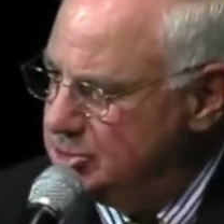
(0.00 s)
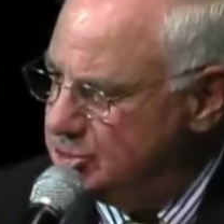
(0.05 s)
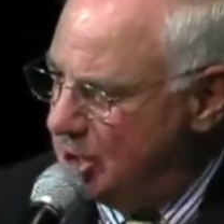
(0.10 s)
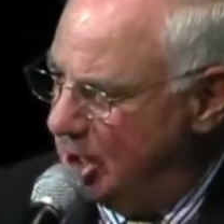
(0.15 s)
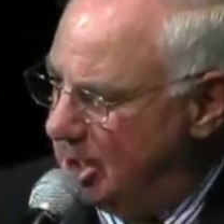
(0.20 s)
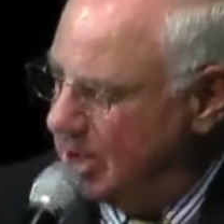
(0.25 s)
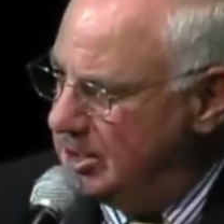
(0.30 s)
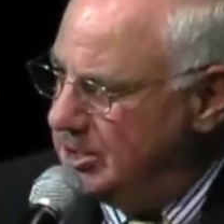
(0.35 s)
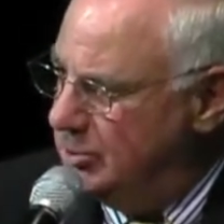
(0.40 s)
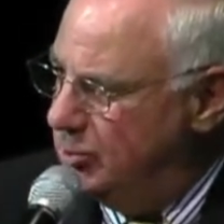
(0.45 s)

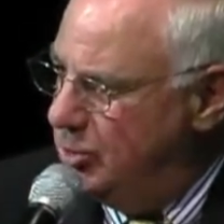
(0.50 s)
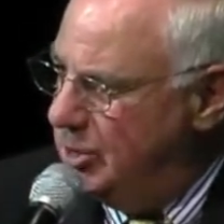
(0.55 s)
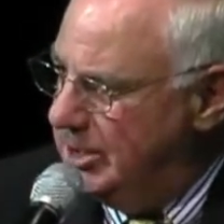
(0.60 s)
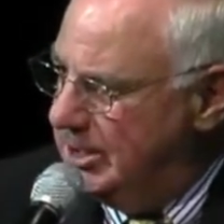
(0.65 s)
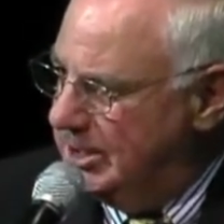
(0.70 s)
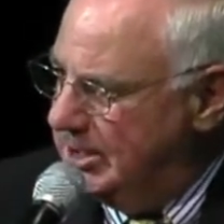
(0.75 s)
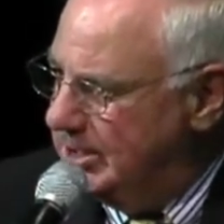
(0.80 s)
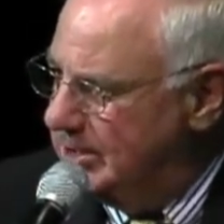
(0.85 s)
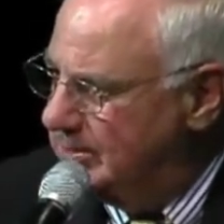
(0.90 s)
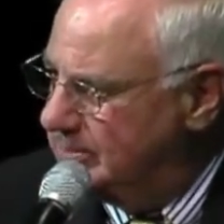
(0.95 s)
Charlie
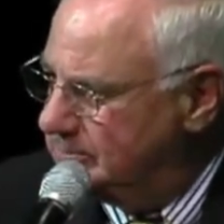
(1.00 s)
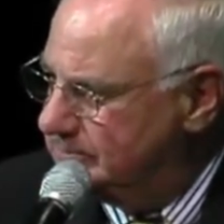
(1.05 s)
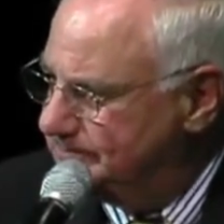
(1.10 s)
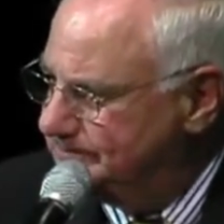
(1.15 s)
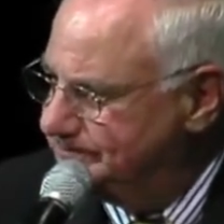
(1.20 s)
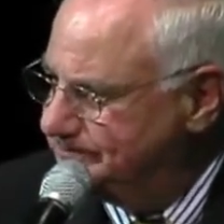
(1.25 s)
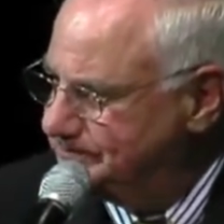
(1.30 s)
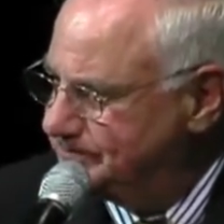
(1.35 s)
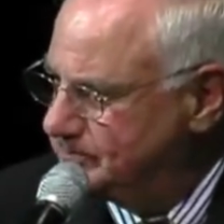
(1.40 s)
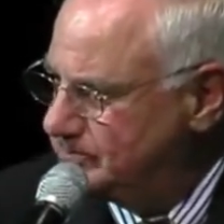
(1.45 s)
Wee,
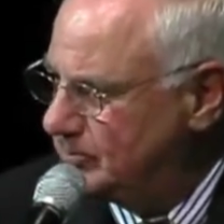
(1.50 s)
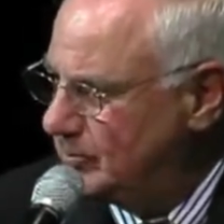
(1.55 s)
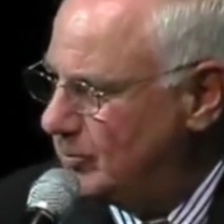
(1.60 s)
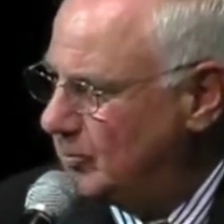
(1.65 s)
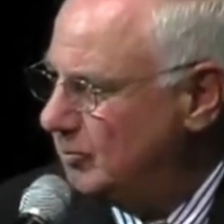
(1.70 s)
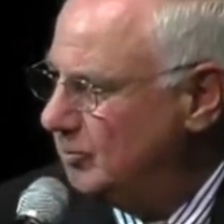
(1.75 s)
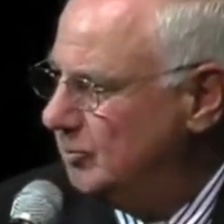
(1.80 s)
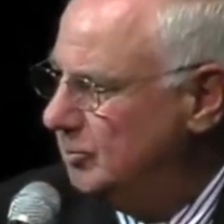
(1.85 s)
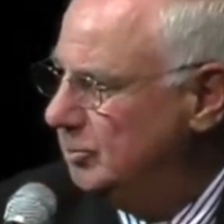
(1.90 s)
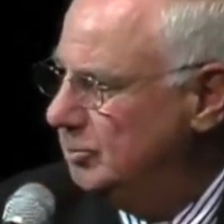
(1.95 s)

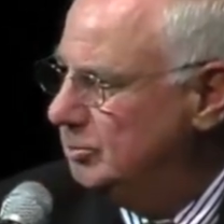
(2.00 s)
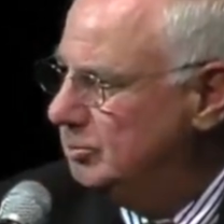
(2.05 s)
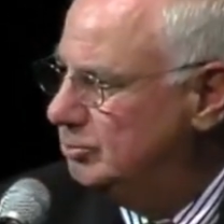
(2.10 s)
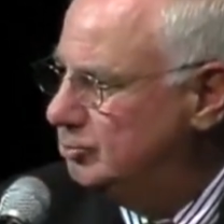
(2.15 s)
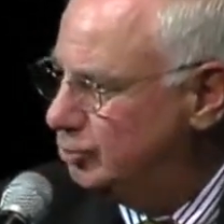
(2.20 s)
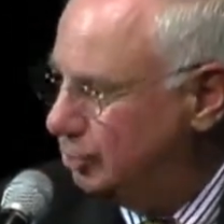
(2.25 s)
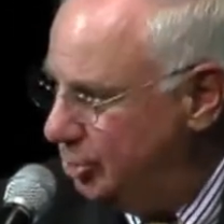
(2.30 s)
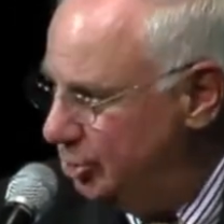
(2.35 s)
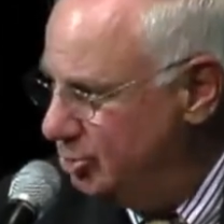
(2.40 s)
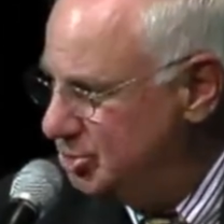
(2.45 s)

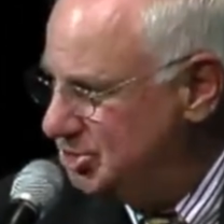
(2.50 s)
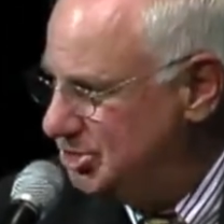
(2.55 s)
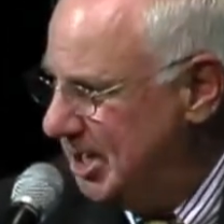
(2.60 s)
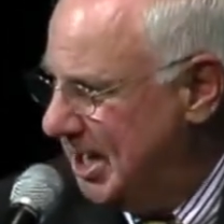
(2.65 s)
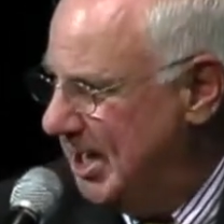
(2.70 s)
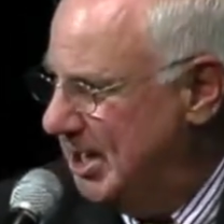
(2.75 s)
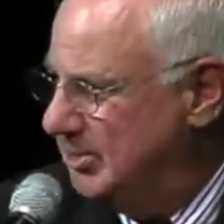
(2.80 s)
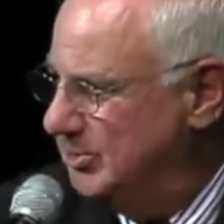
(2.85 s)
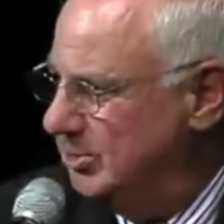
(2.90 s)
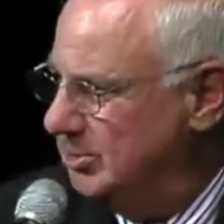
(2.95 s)
Drew
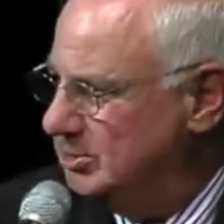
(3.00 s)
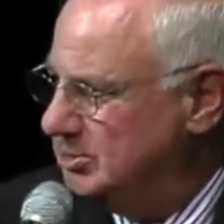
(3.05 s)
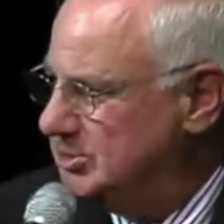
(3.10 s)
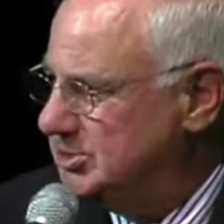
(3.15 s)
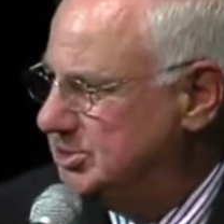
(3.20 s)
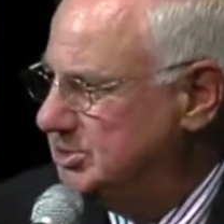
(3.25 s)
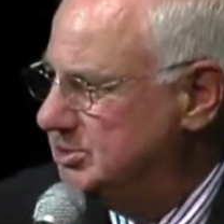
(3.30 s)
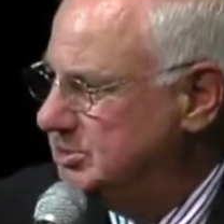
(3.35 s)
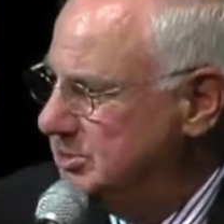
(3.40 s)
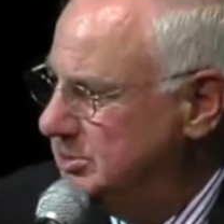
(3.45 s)

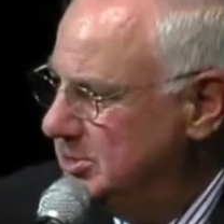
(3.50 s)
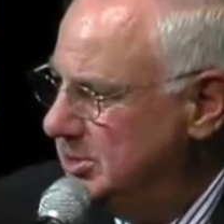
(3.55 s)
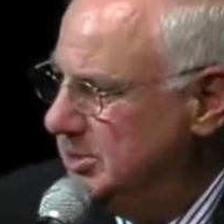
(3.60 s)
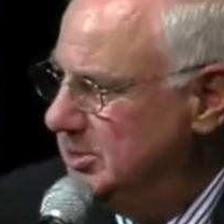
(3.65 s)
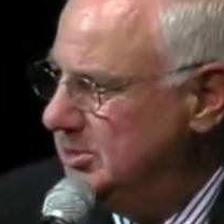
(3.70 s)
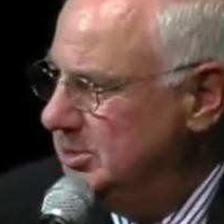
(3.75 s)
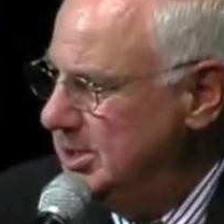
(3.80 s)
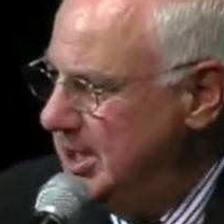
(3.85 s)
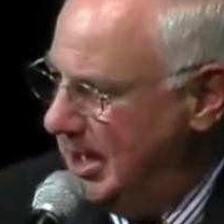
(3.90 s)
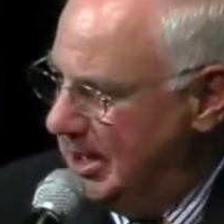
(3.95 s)
Sanders,
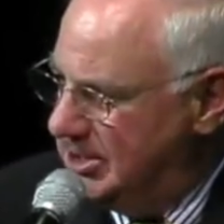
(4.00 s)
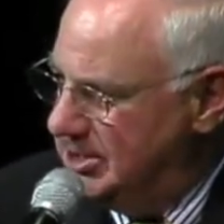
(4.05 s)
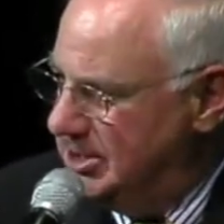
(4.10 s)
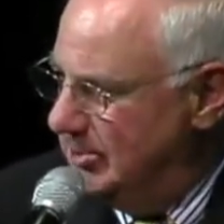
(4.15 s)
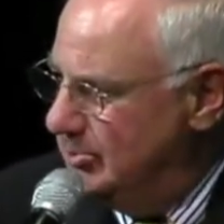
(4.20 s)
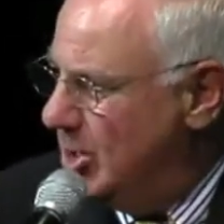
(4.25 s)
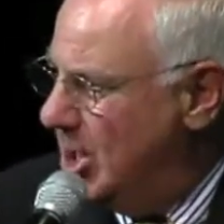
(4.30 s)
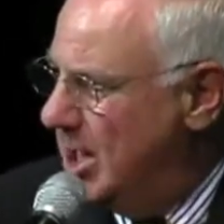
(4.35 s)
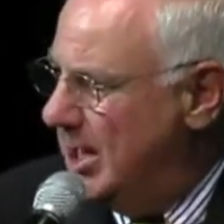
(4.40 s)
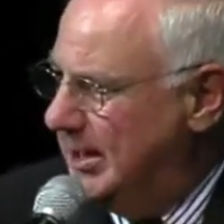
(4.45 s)
Kent
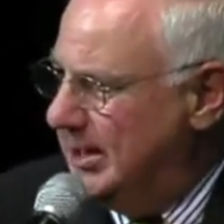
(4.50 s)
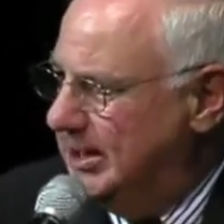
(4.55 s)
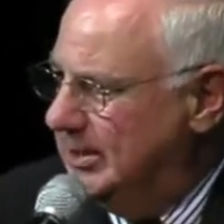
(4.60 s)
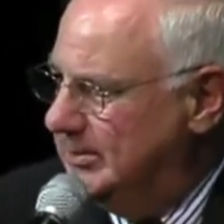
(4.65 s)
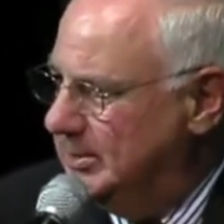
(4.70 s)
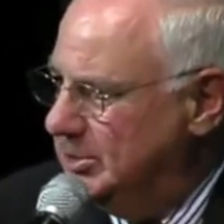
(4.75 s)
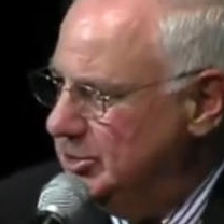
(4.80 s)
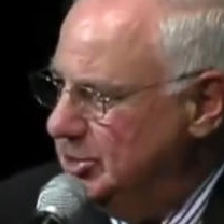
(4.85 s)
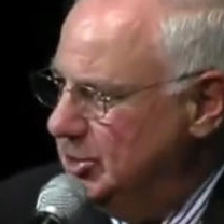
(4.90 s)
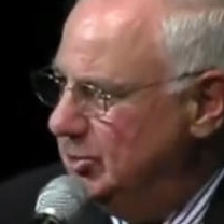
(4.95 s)

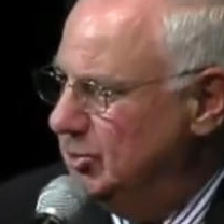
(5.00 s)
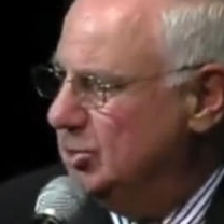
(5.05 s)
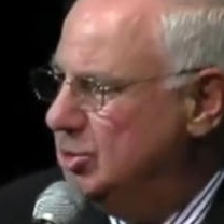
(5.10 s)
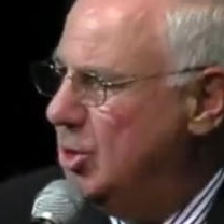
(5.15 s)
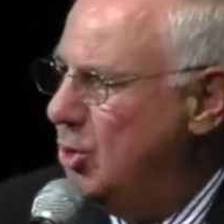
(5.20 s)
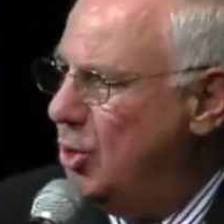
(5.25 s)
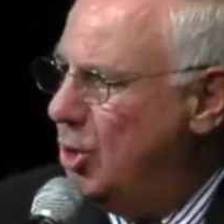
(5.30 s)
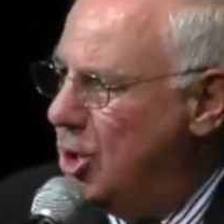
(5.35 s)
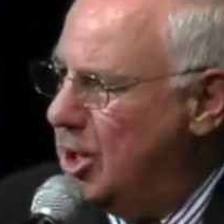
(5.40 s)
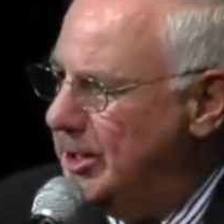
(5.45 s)
Yamani. You can
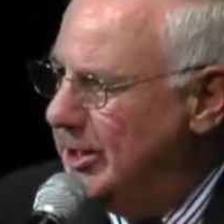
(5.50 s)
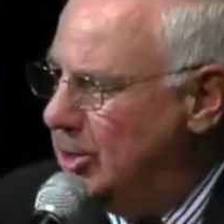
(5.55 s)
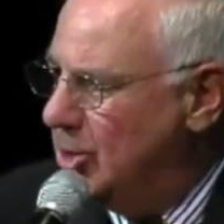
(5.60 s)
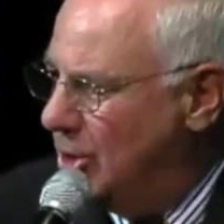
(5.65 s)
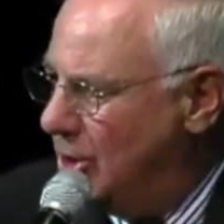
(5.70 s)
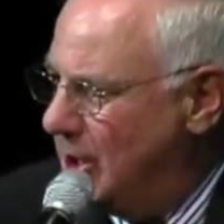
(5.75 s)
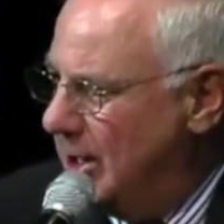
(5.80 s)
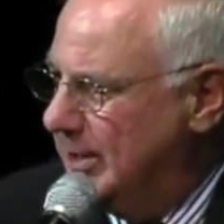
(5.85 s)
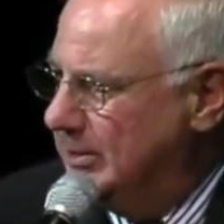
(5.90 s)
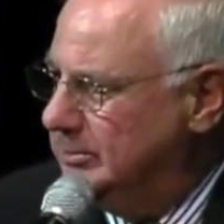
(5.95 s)
go on
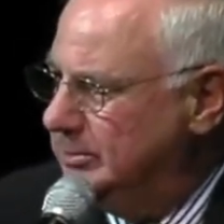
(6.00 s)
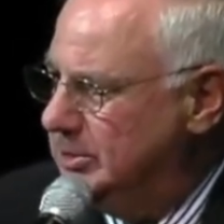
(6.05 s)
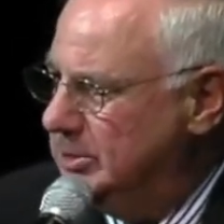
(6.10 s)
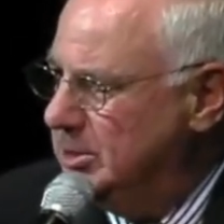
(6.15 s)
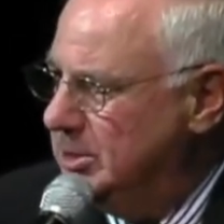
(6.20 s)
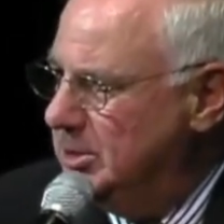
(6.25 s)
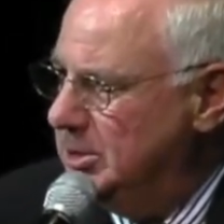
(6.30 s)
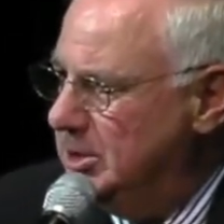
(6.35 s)
and on.